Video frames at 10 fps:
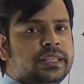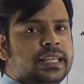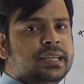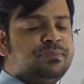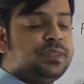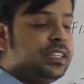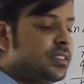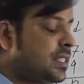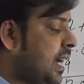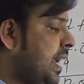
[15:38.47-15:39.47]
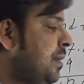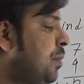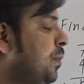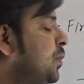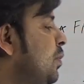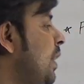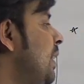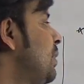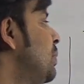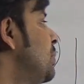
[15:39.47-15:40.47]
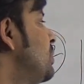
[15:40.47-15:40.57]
If this type of square root